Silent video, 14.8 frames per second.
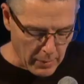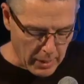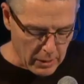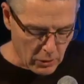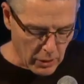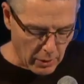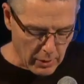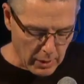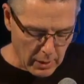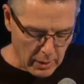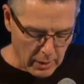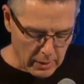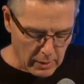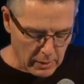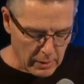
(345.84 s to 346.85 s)
You know,
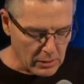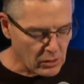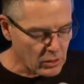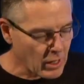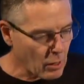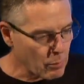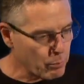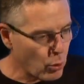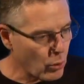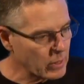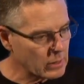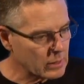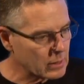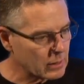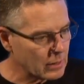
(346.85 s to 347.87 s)
there's no
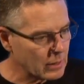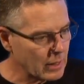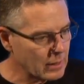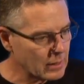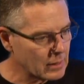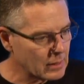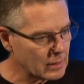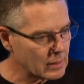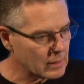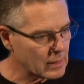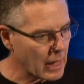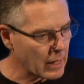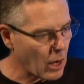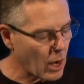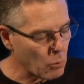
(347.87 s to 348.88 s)
point in
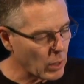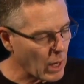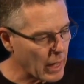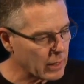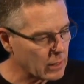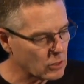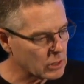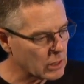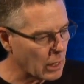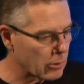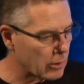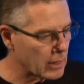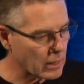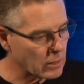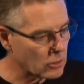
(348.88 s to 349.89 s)
saying, oh, well, I can just go to
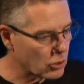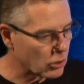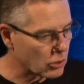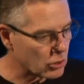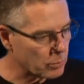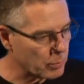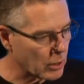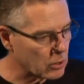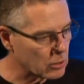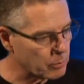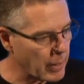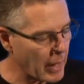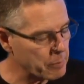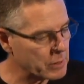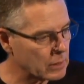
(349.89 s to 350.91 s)
another church because
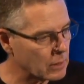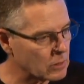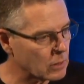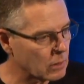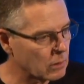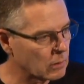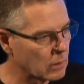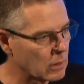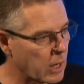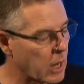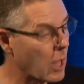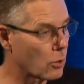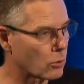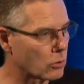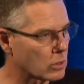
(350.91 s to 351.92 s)
Papster's
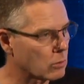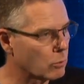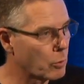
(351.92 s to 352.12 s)
closed.